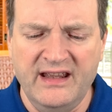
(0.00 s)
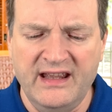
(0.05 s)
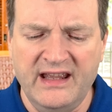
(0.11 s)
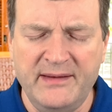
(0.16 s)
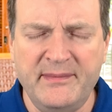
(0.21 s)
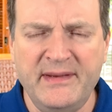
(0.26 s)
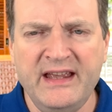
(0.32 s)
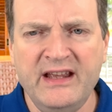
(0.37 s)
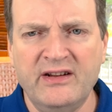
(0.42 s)

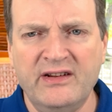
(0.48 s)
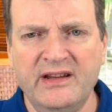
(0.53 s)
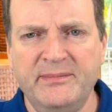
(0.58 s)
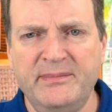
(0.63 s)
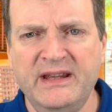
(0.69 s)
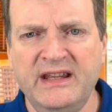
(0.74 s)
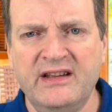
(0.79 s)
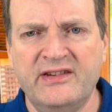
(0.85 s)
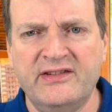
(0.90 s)
it may only
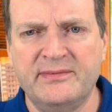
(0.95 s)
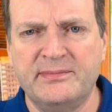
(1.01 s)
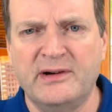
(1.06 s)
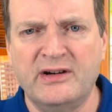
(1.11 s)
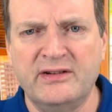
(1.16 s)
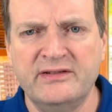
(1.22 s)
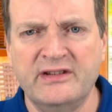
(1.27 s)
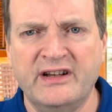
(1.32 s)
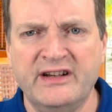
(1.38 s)
be a
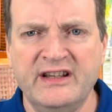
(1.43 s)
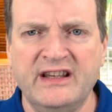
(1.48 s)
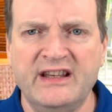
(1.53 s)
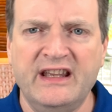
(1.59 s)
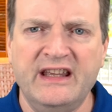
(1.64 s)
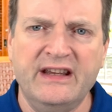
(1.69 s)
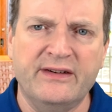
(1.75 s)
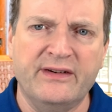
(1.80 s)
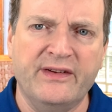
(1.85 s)
small
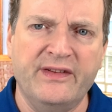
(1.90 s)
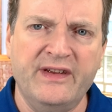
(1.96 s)
nugget here or